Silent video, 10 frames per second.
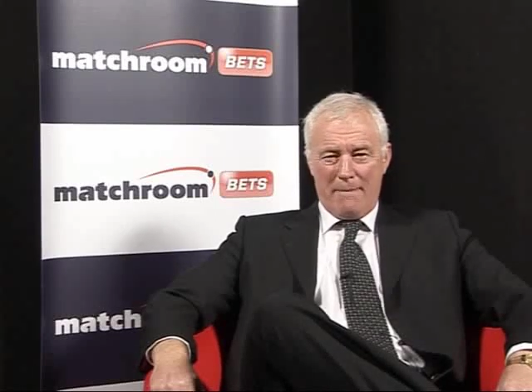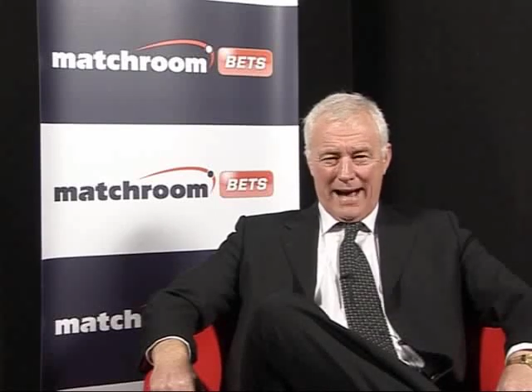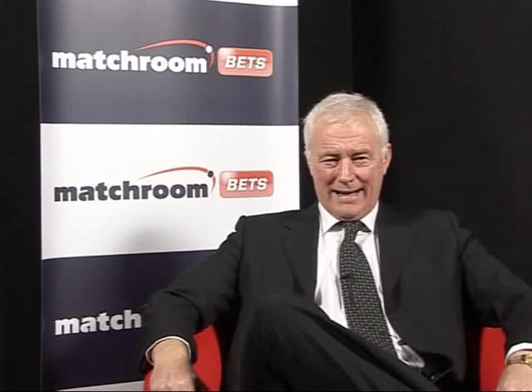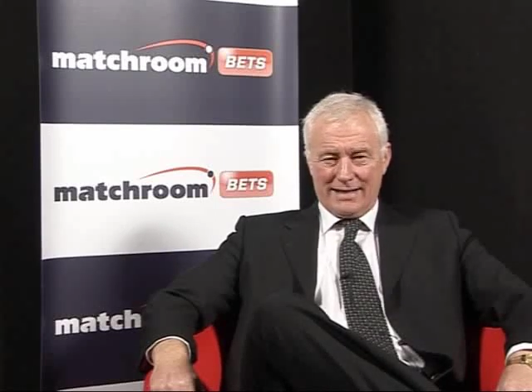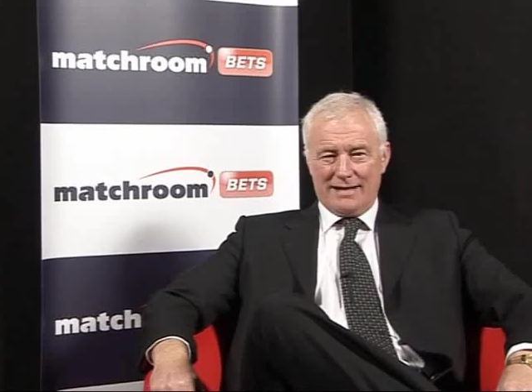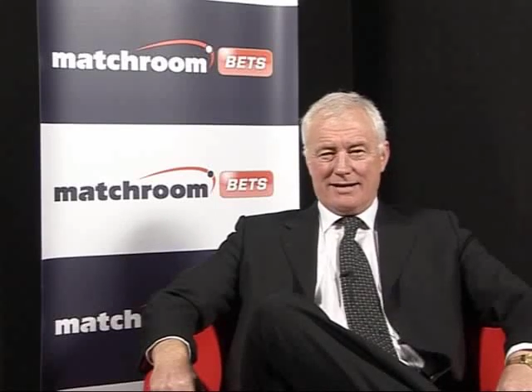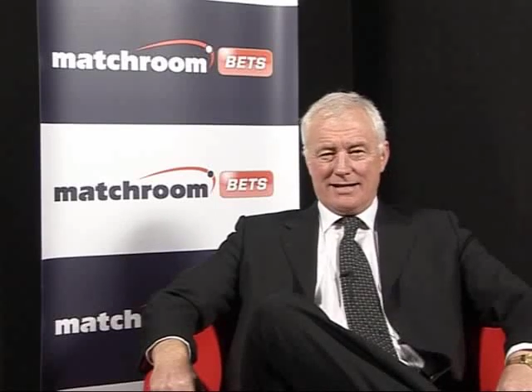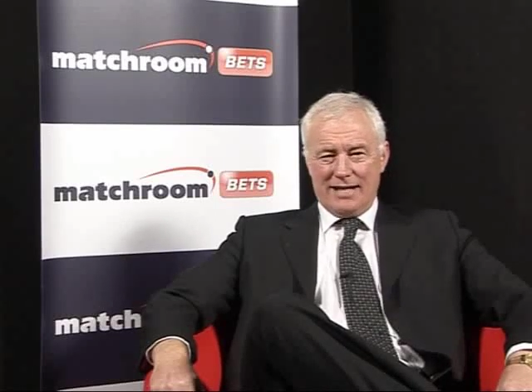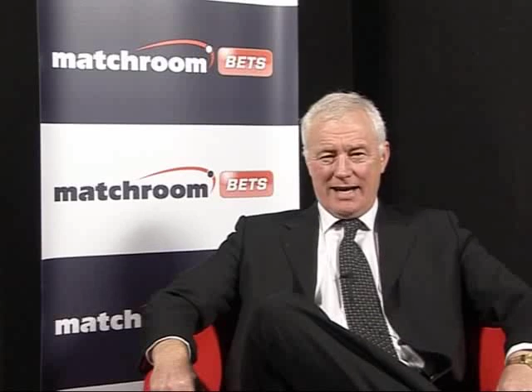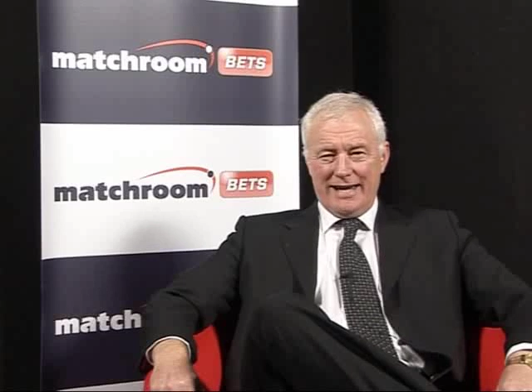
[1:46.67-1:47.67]
but as I
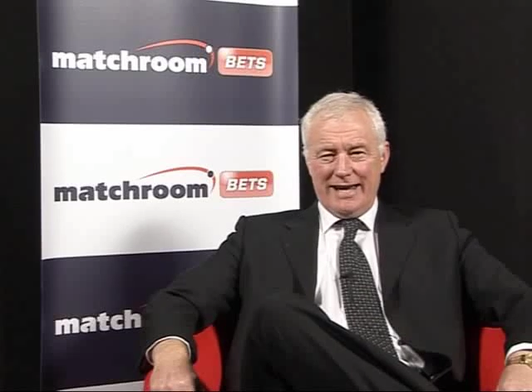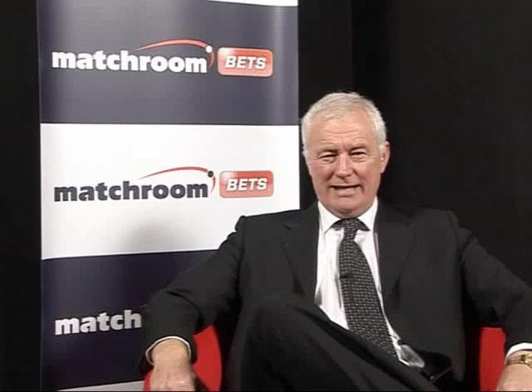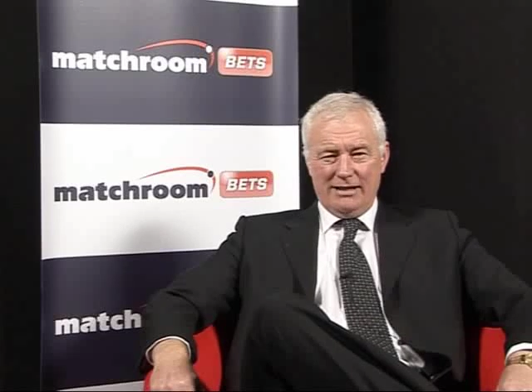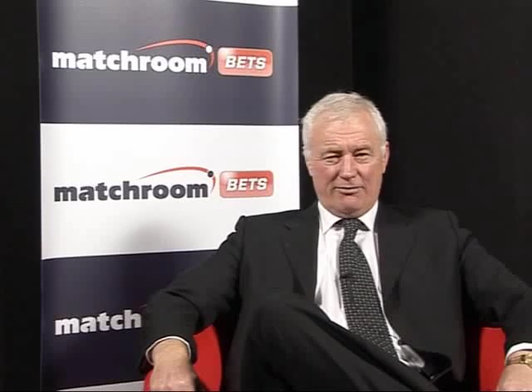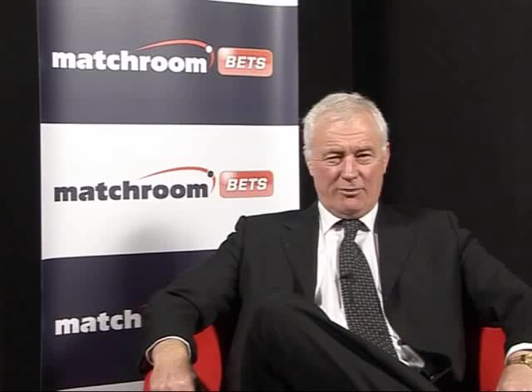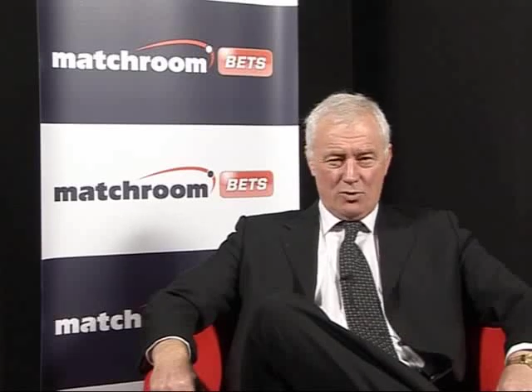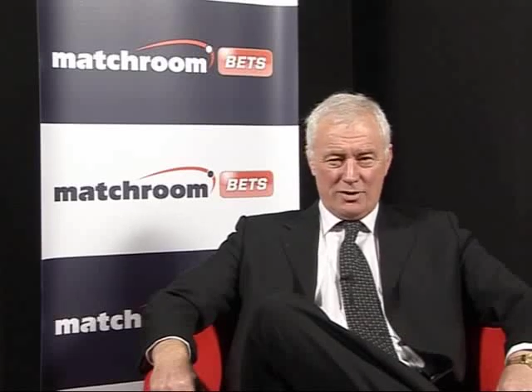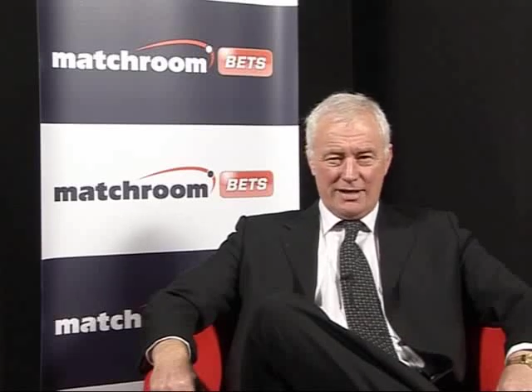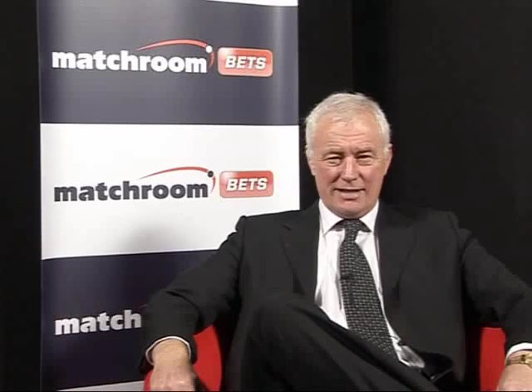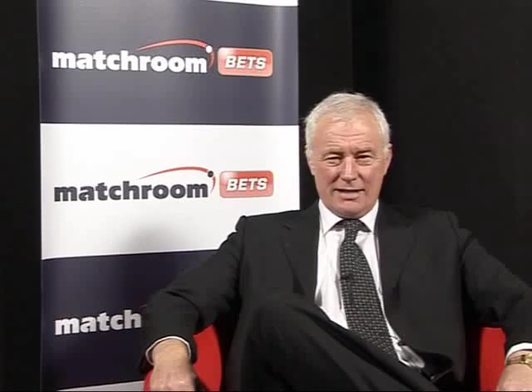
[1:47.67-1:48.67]
say, in his
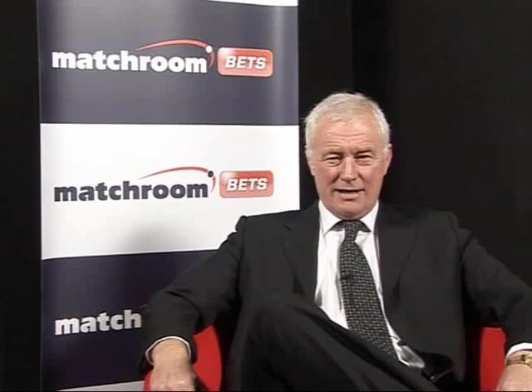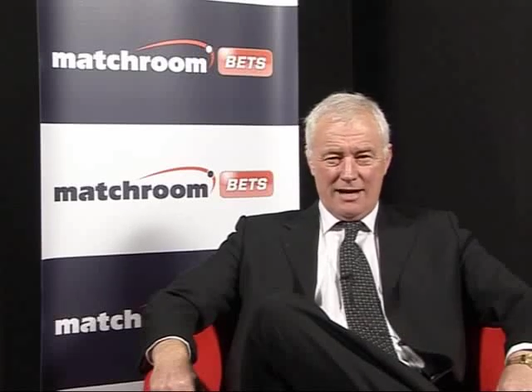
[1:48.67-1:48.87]
40s,